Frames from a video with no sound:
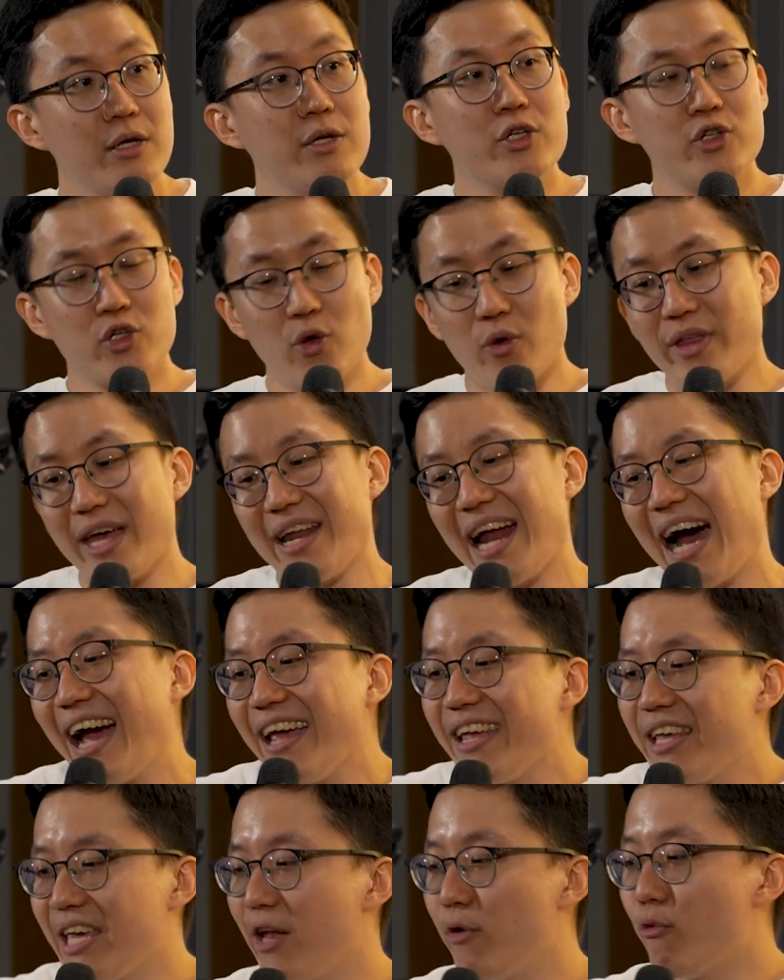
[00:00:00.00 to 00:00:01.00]
so that
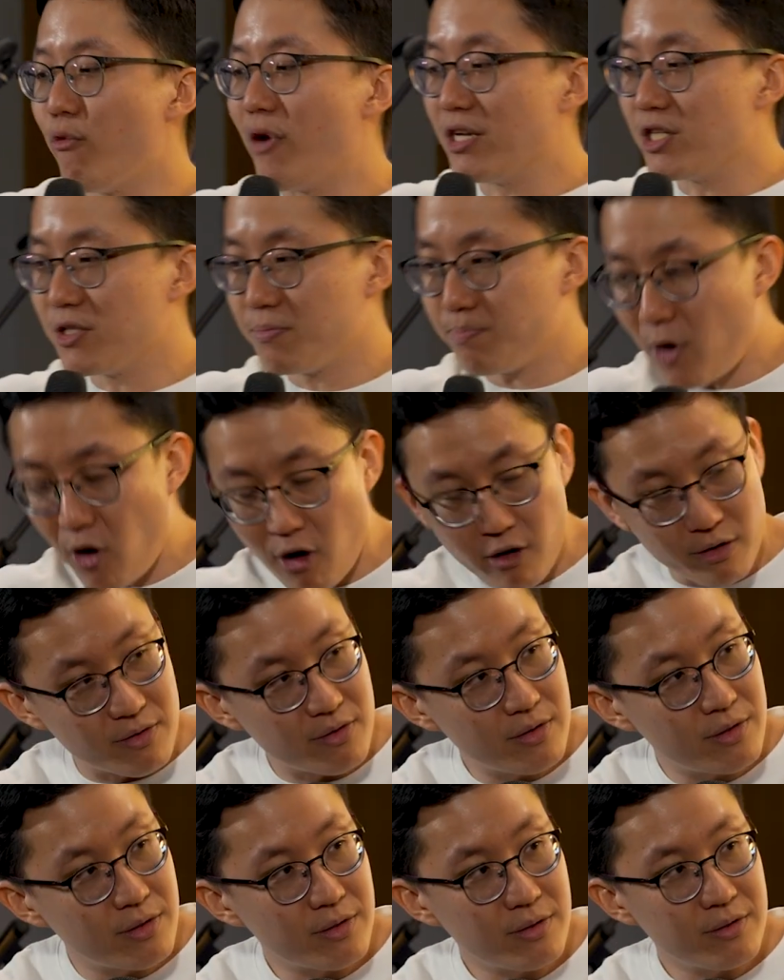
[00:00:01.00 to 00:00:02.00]
I can
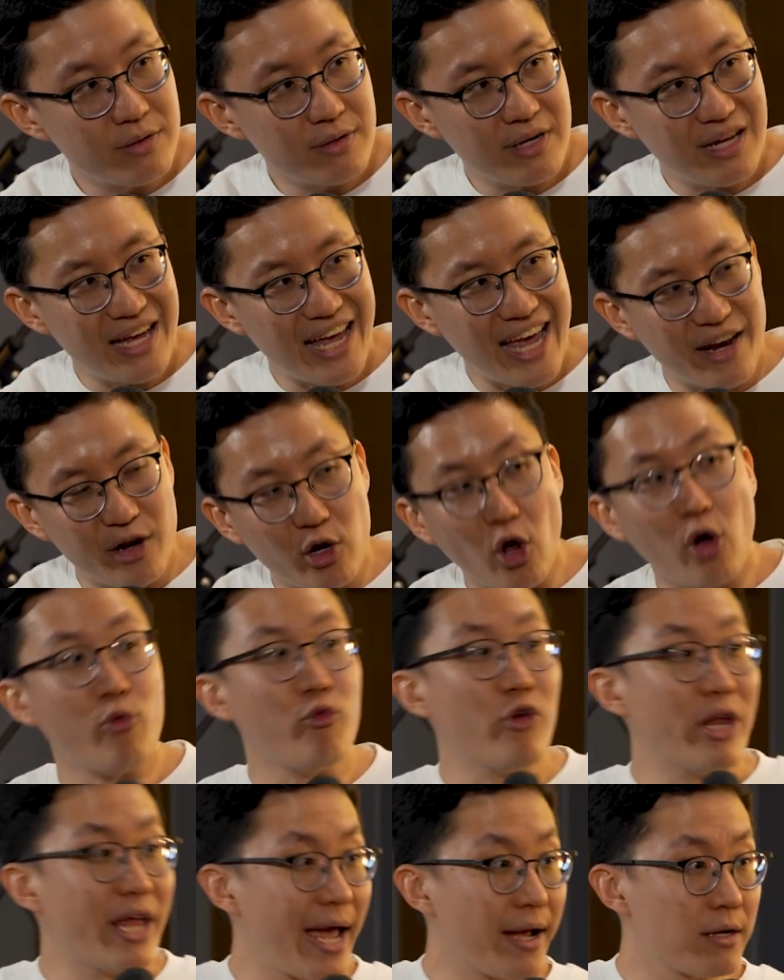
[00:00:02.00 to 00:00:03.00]
respond and not
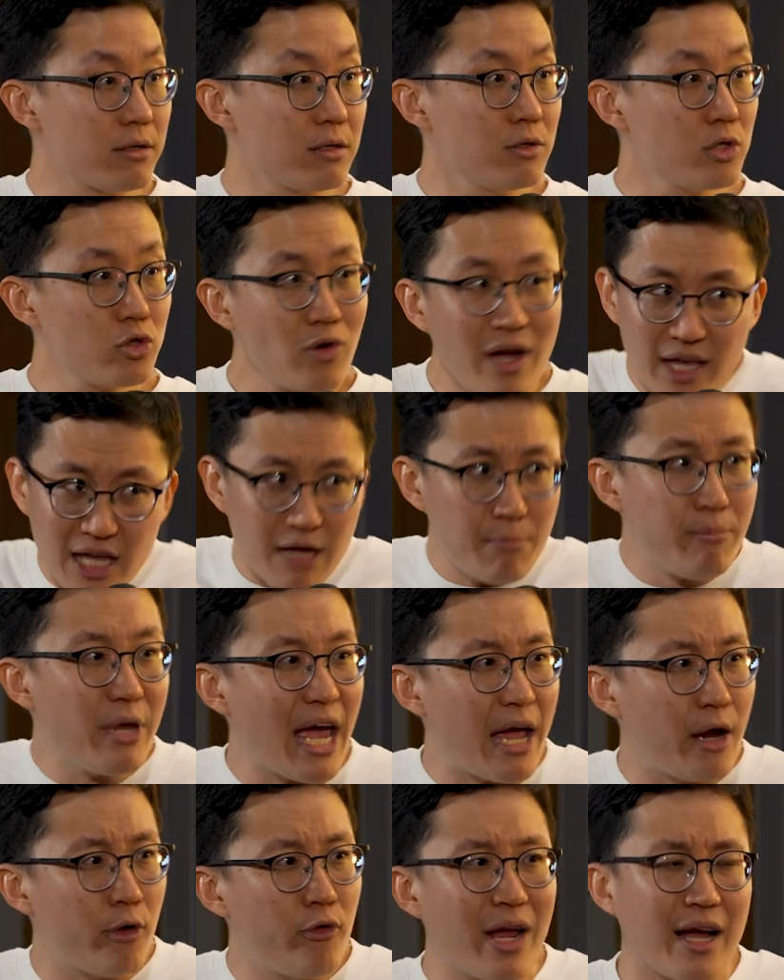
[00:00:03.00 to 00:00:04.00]
react. So I can
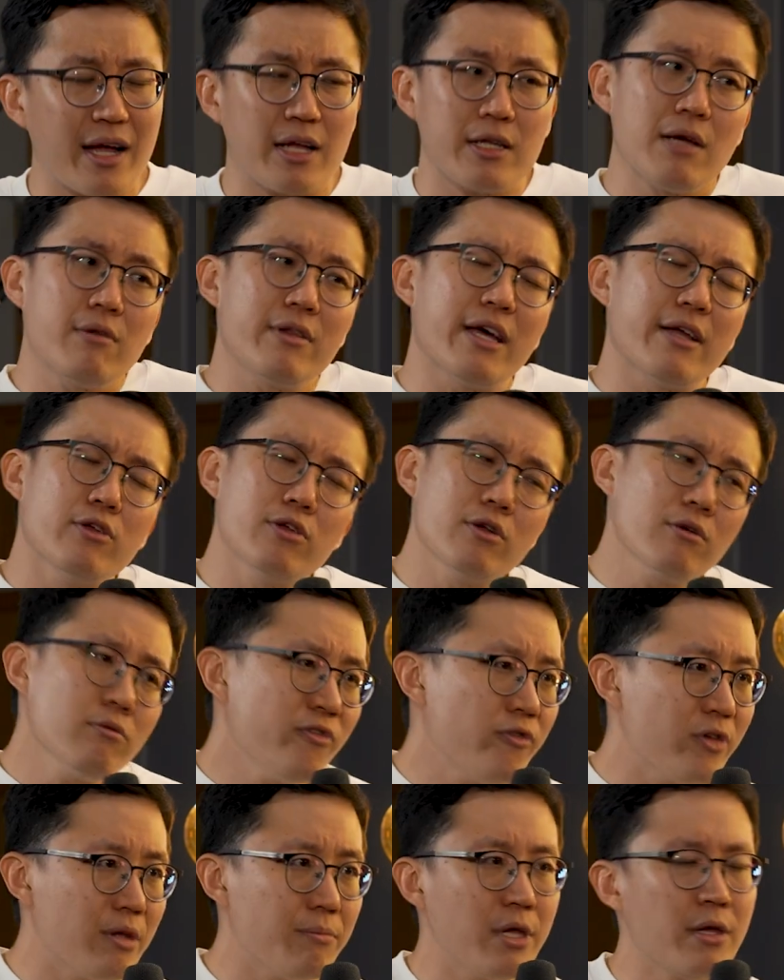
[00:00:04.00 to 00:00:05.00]
be angry. I can tell you that, you know,
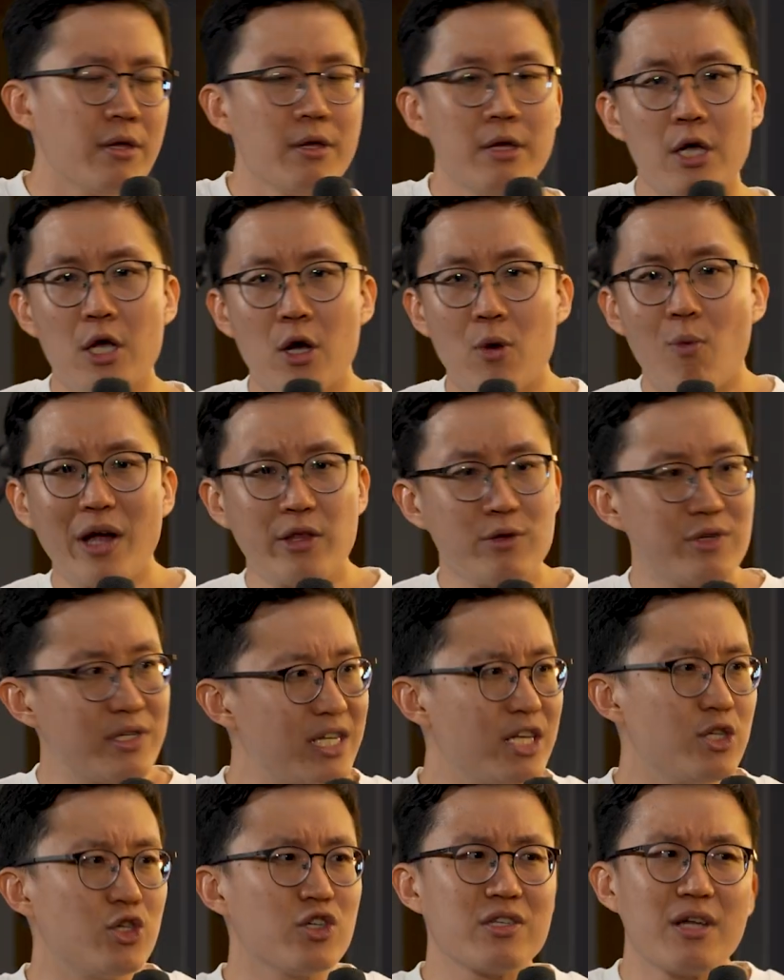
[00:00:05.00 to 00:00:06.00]
Phoebe, what you
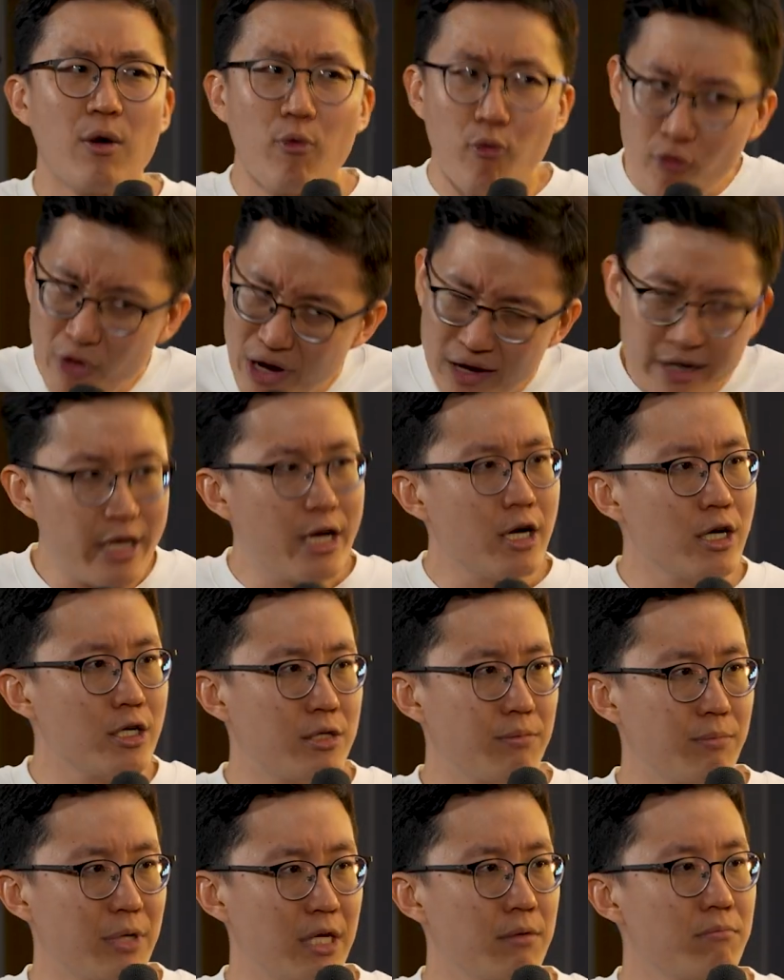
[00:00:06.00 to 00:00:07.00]
said just now really
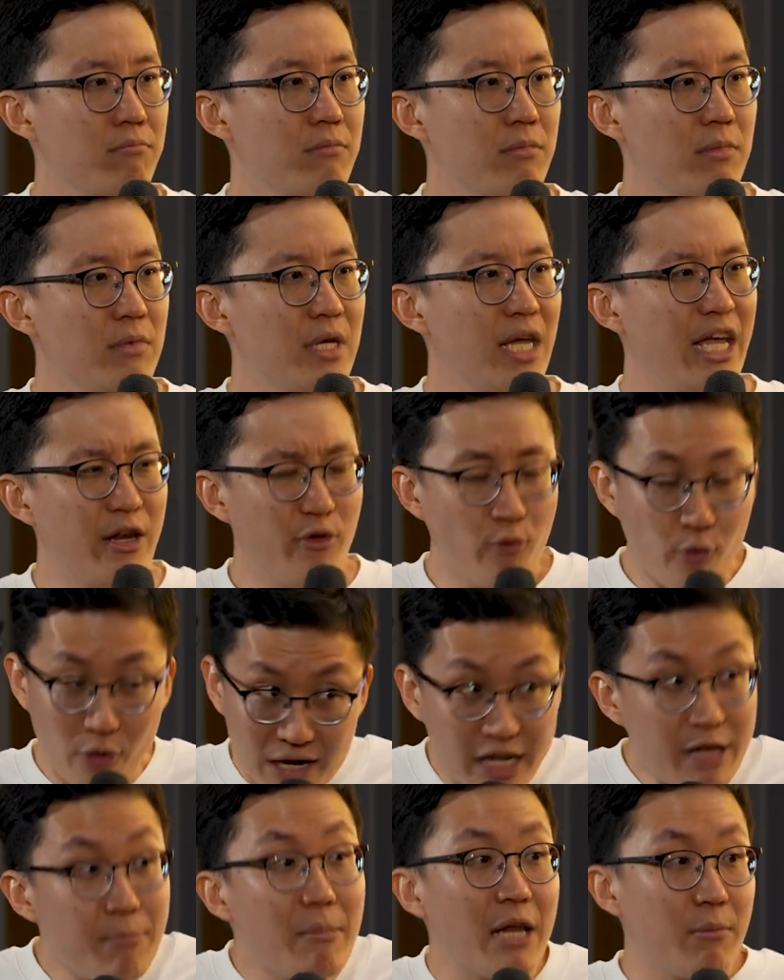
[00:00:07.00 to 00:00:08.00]
hurt me. It
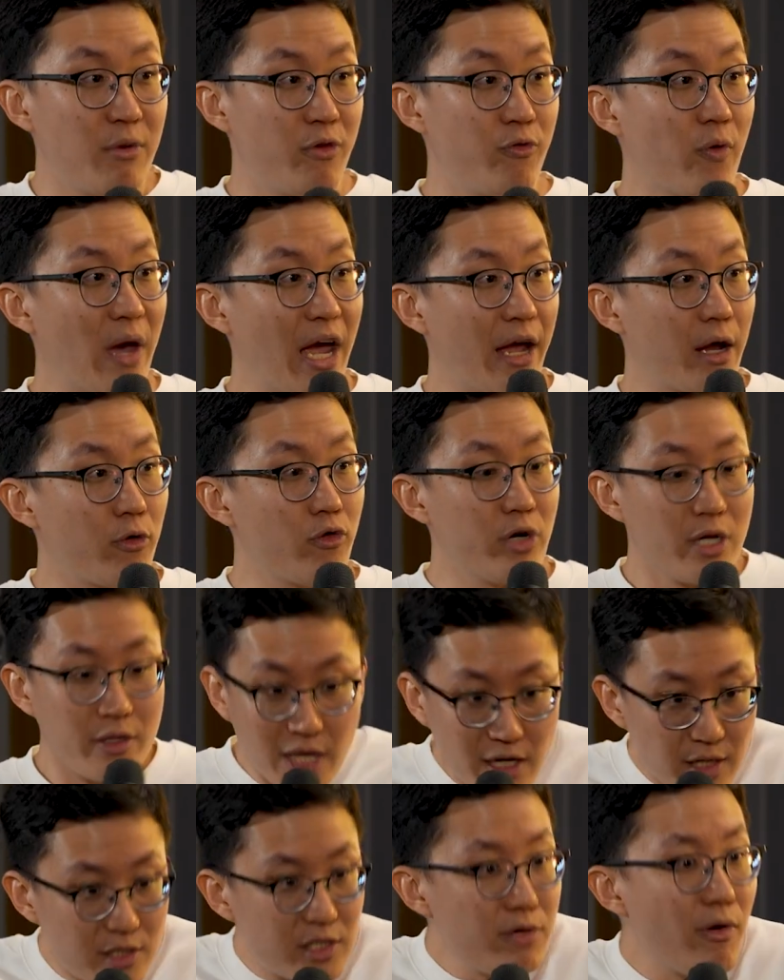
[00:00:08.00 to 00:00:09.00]
really made me feel angry.
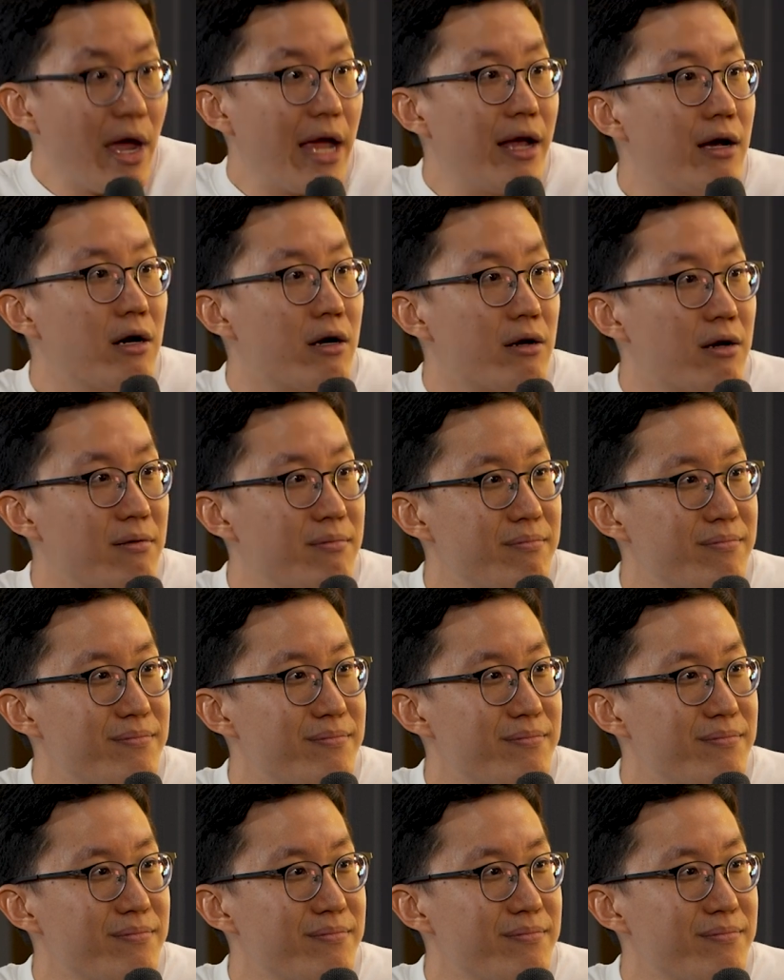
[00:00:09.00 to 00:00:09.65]
That is still anger.